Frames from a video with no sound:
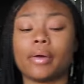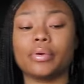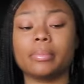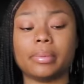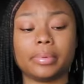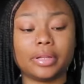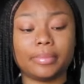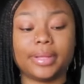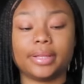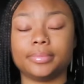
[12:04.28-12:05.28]
my room up a
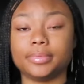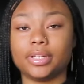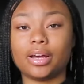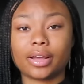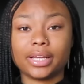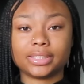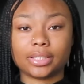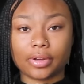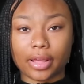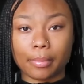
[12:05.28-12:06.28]
little bit. Y'all can't
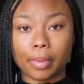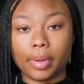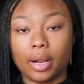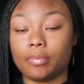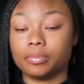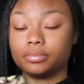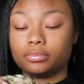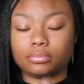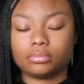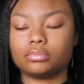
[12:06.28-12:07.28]
tell on camera, but
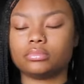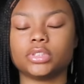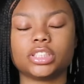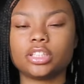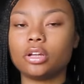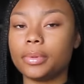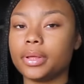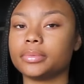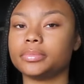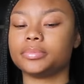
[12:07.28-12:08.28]
it's a little
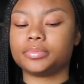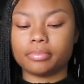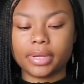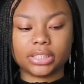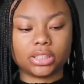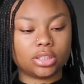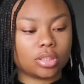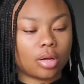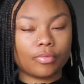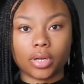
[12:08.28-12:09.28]
bit messy,
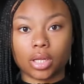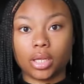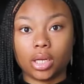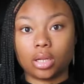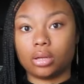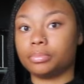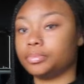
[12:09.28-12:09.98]
so I'm gonna clean it up.